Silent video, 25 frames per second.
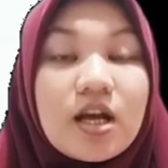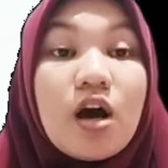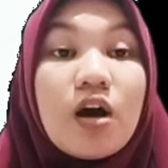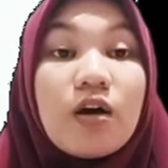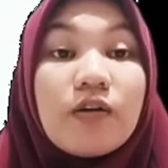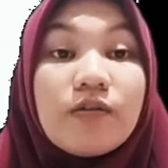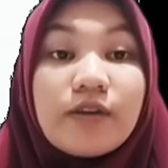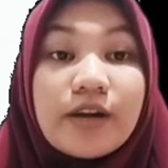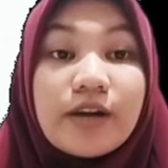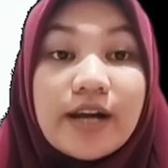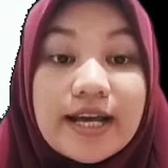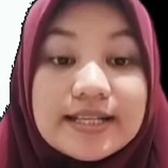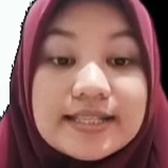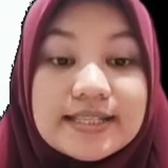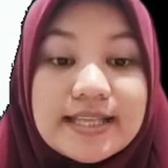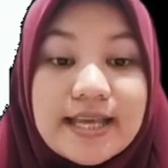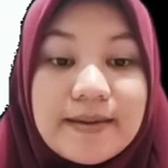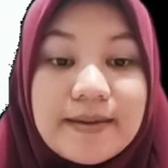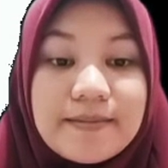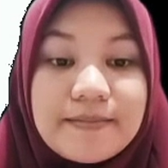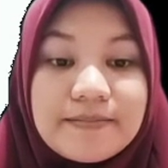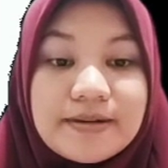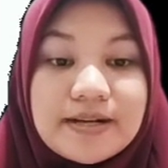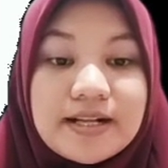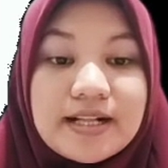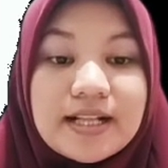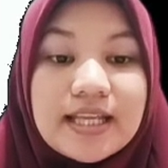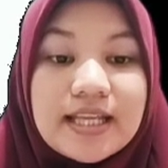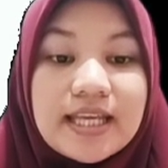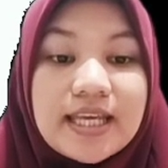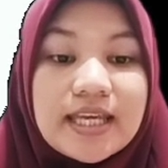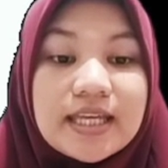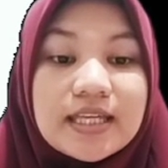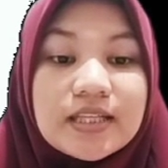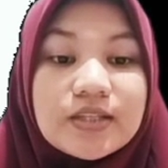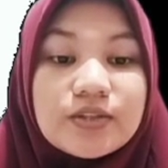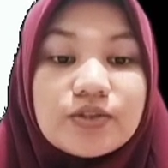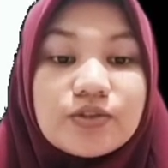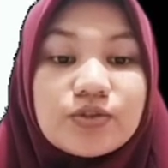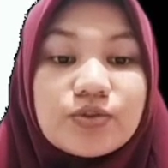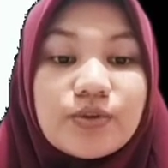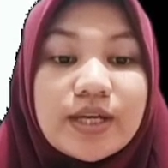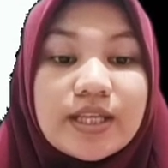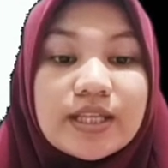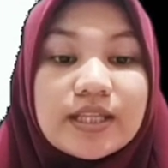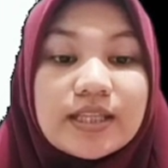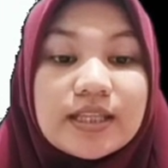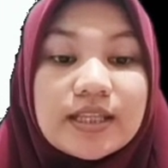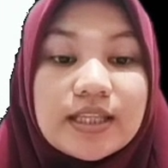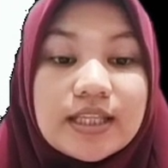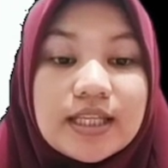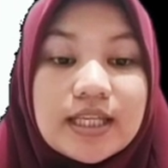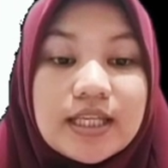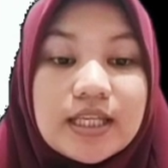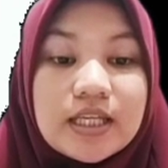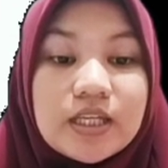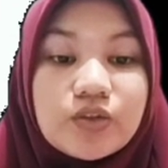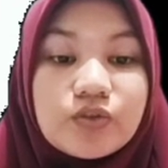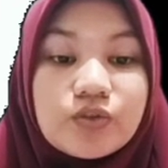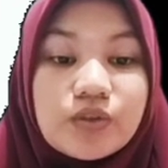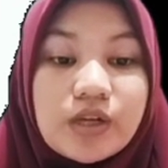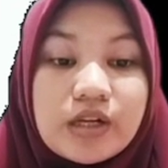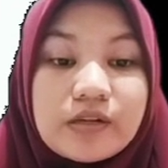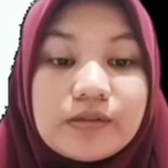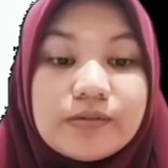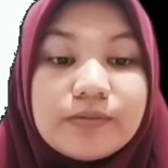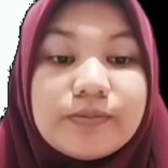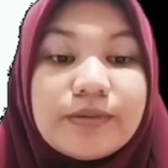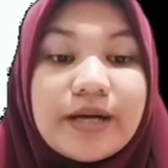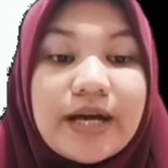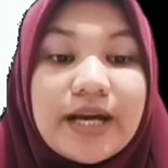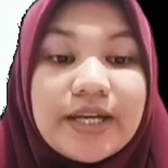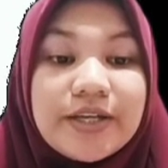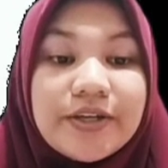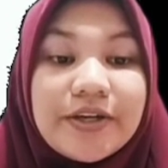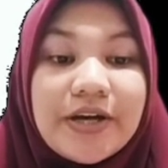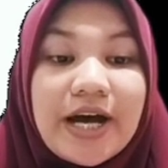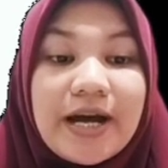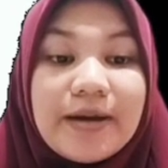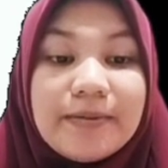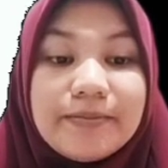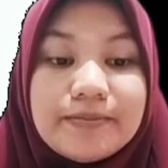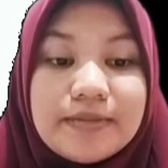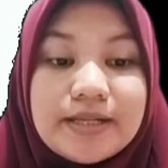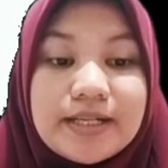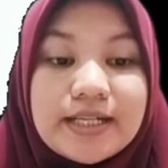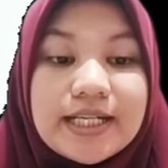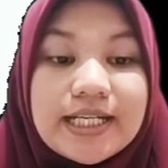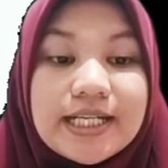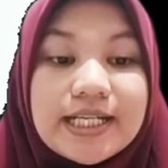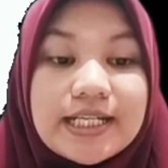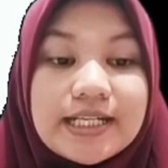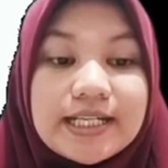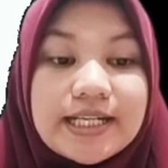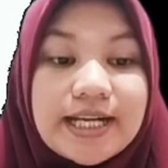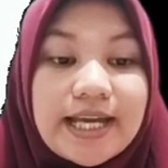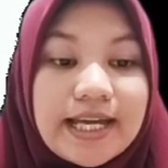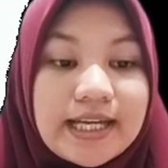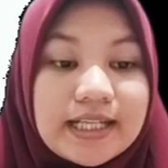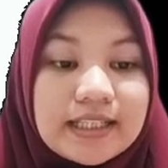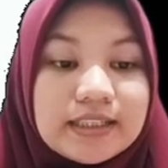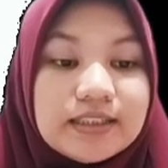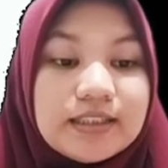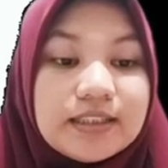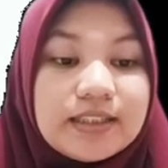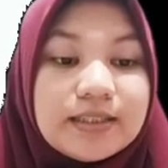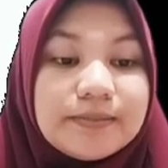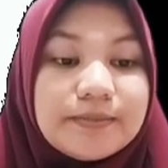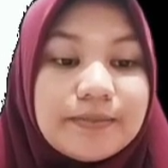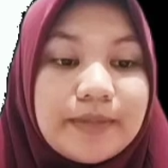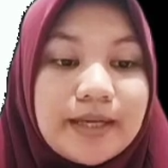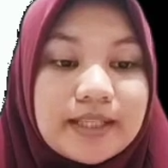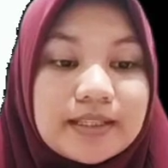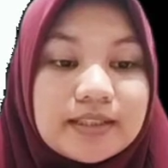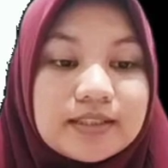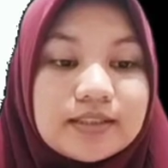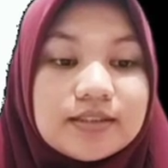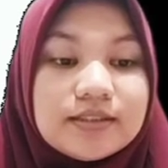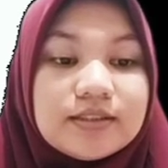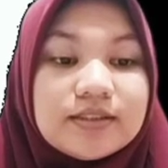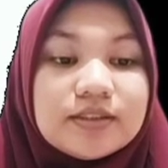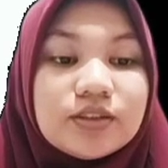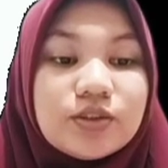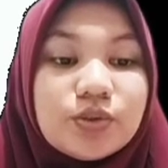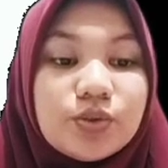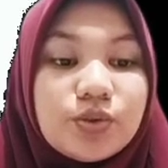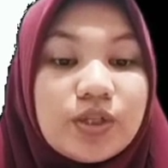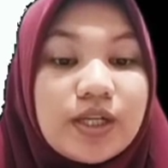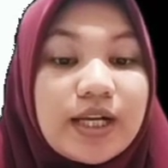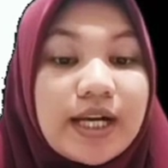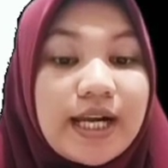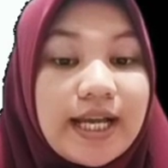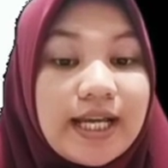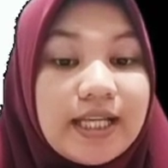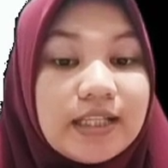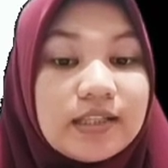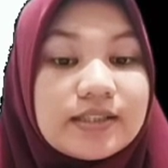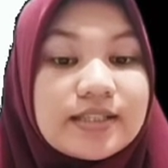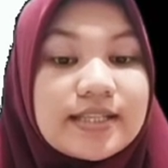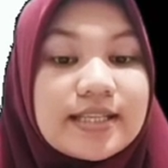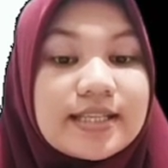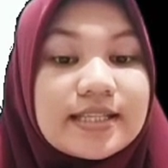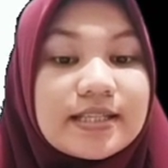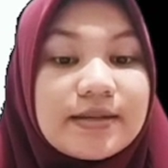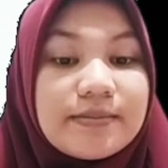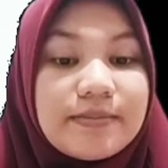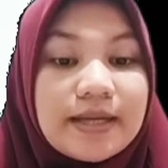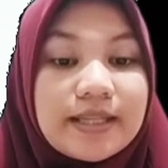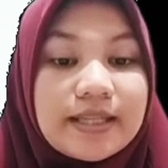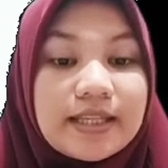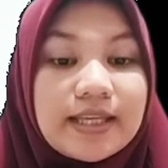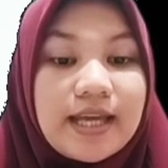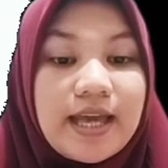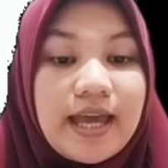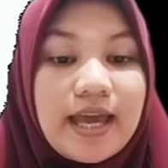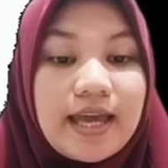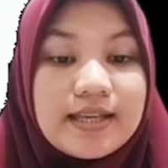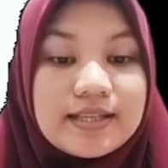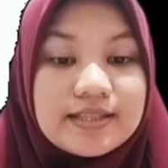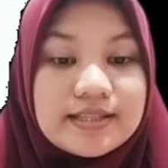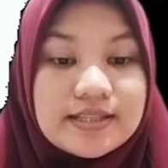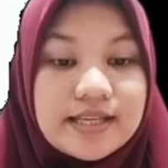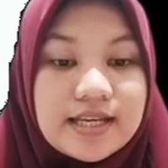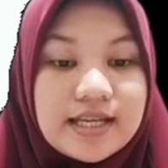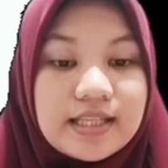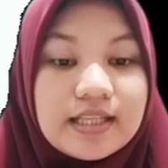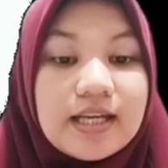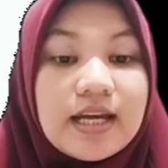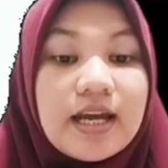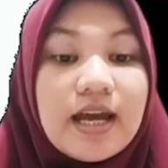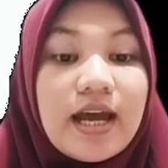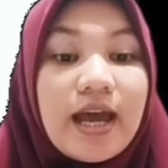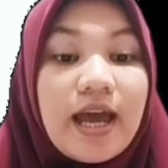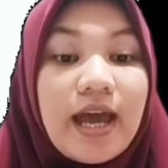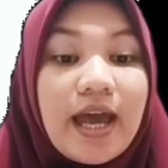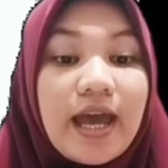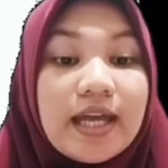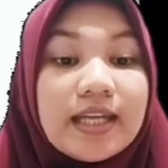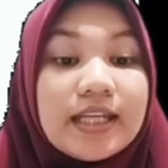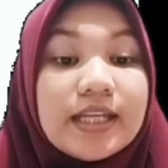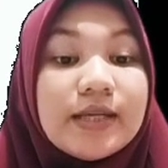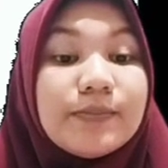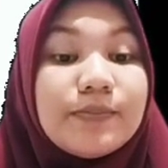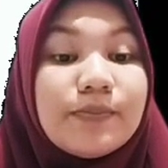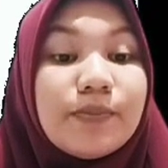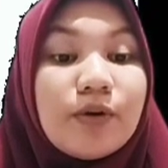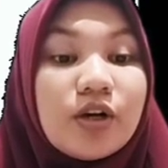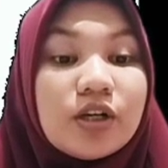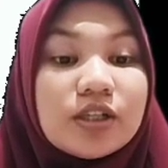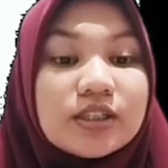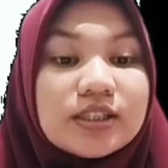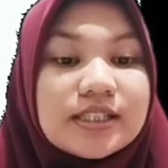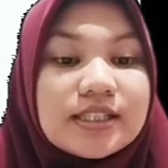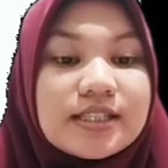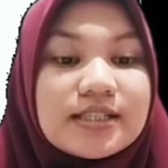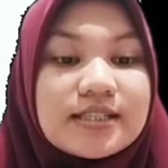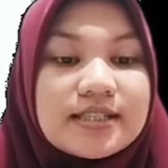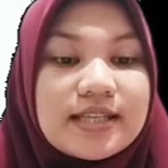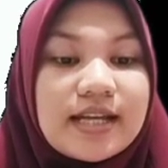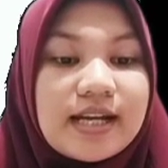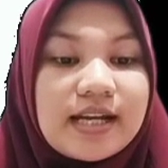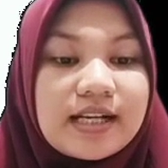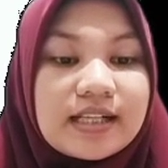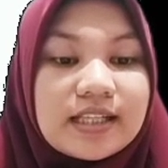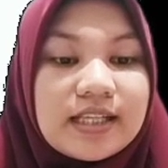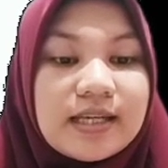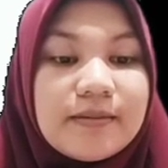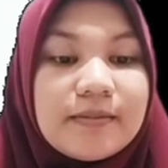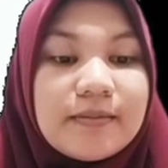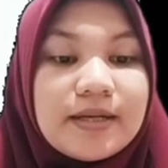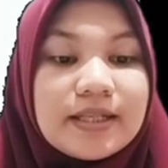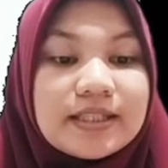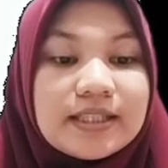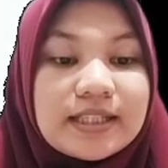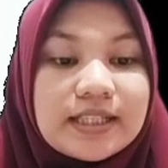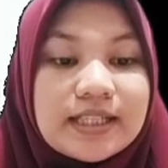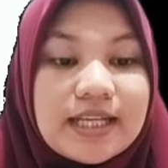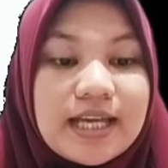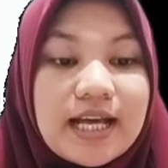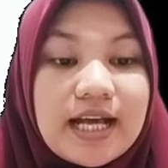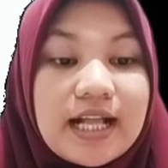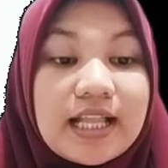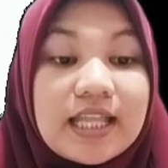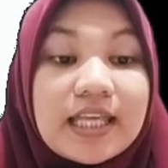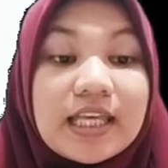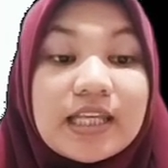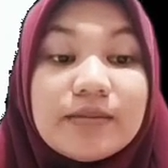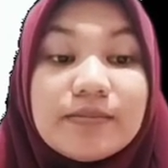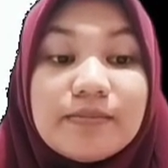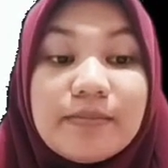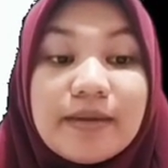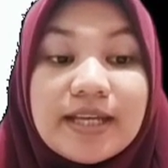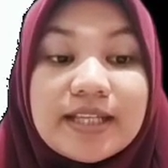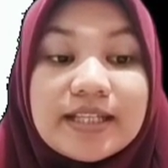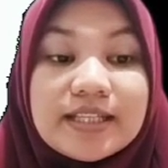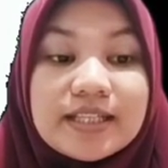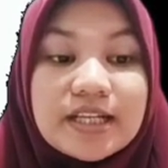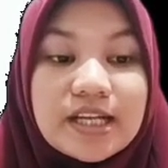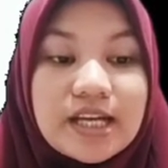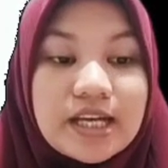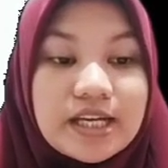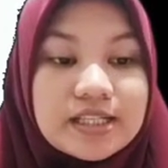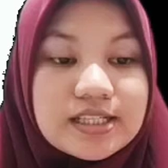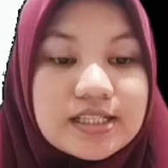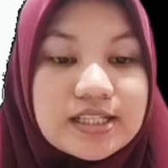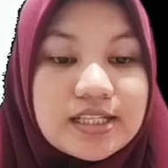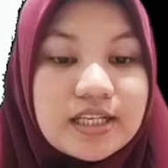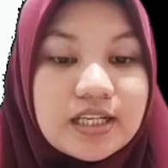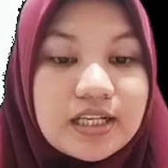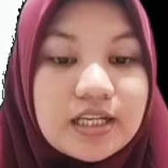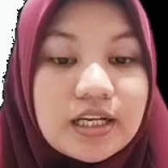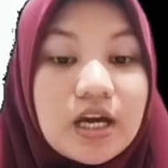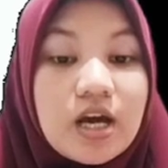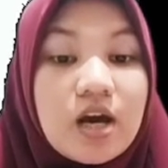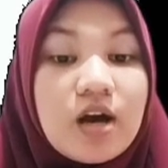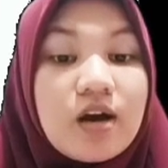For example, in 2012, bioamber created a method to create systematic acid, an important starting material in many reactions,